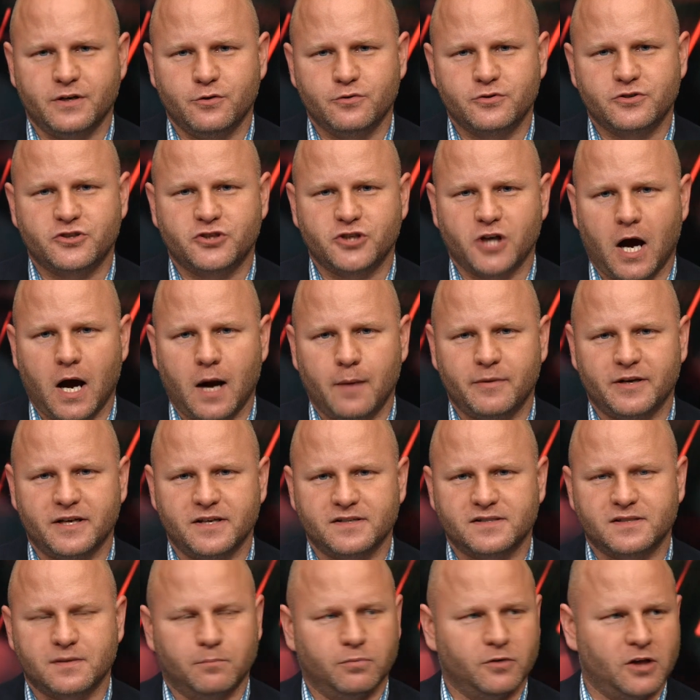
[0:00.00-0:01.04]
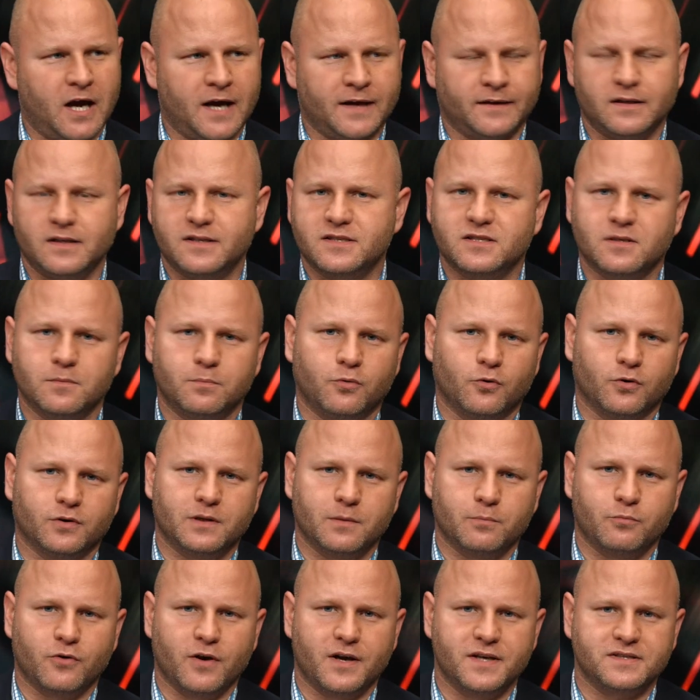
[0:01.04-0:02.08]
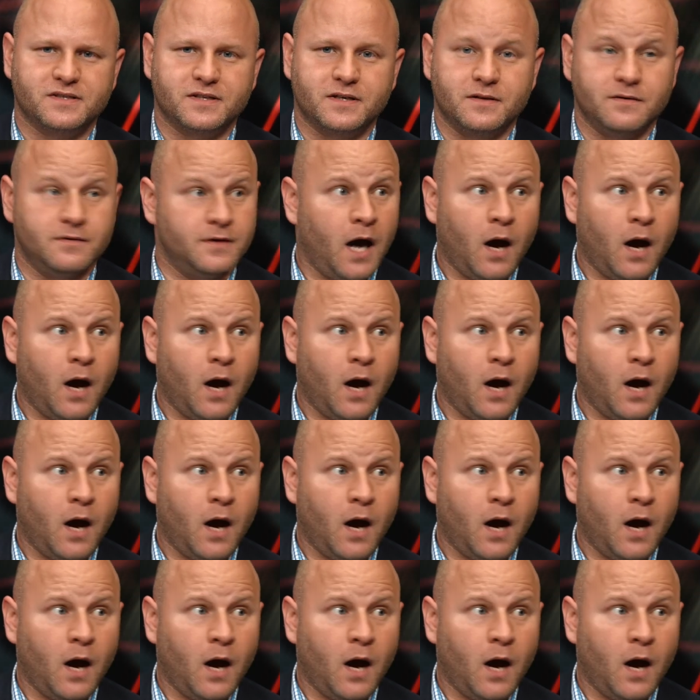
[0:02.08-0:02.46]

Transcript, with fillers: whose job it is to blindly support the president.